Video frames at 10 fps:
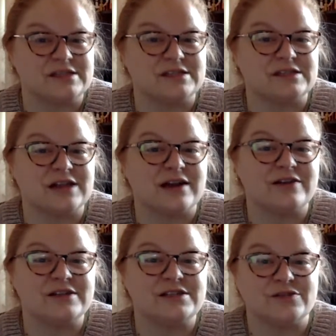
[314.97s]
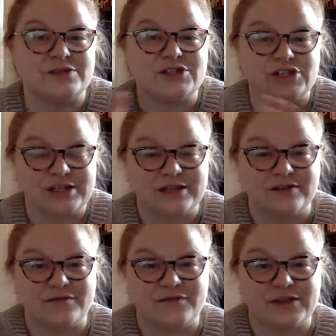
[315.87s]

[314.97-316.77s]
The desire is to achieve